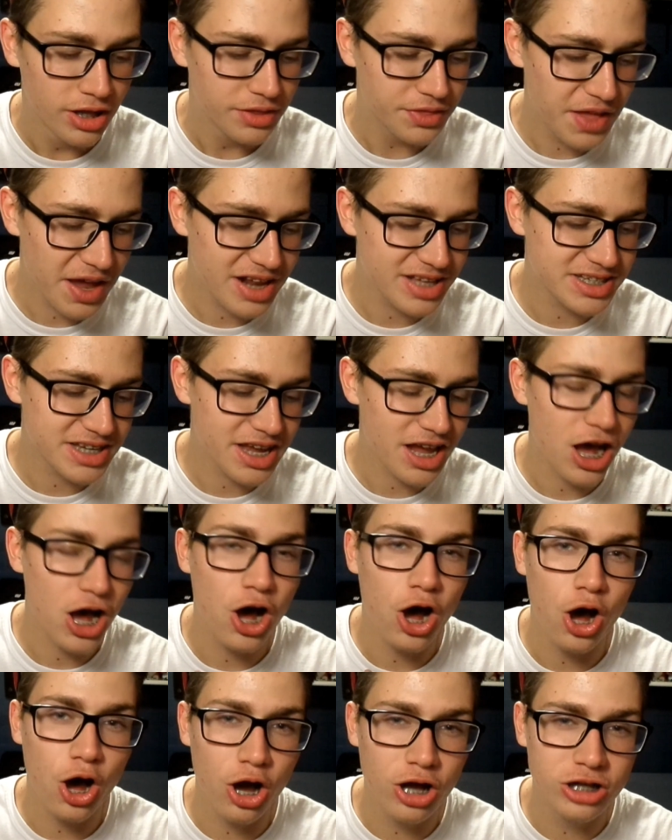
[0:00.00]
That is
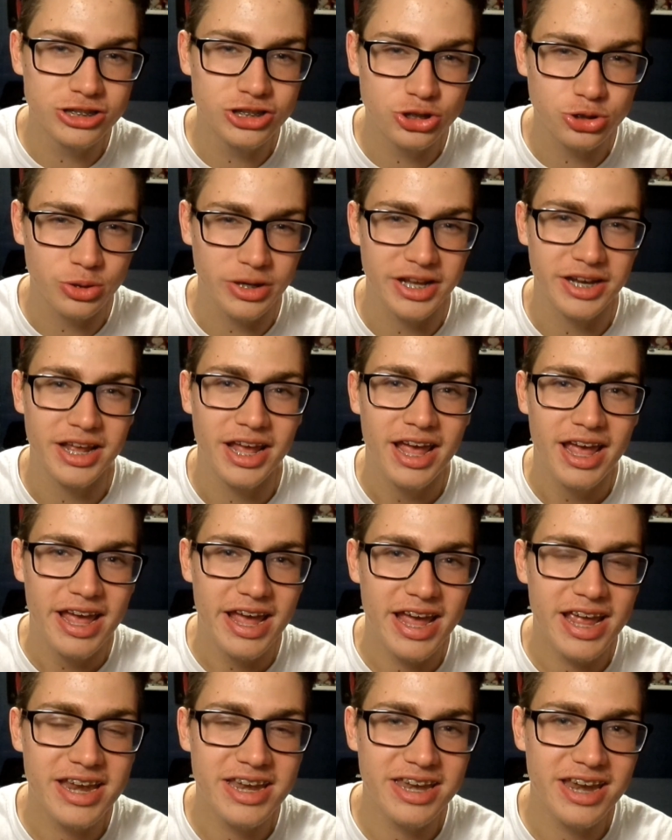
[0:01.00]

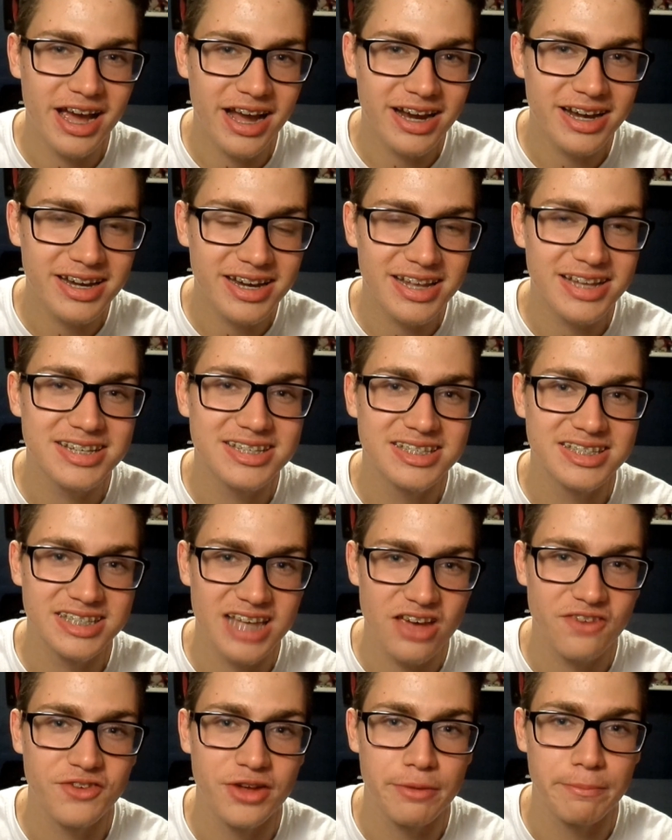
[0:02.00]

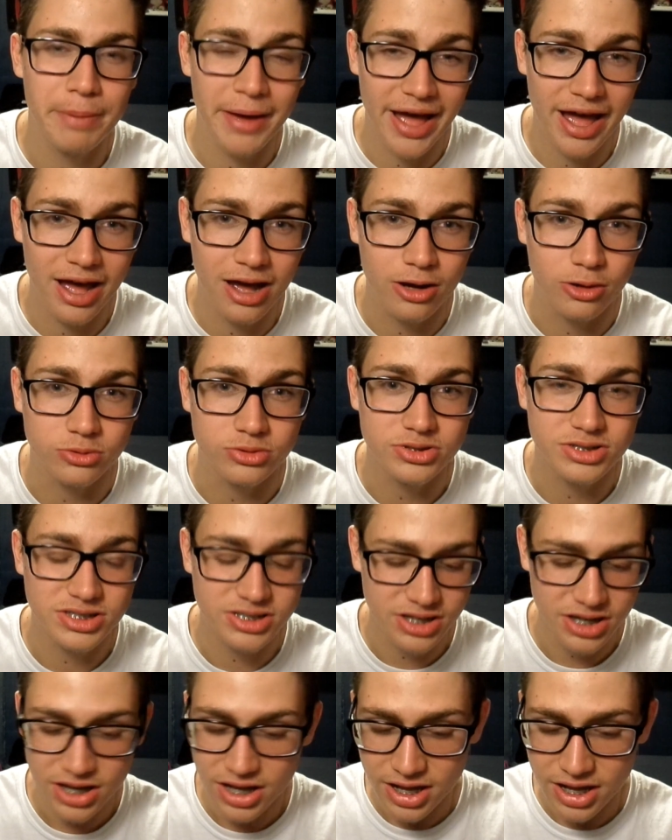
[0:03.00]
197 pounds.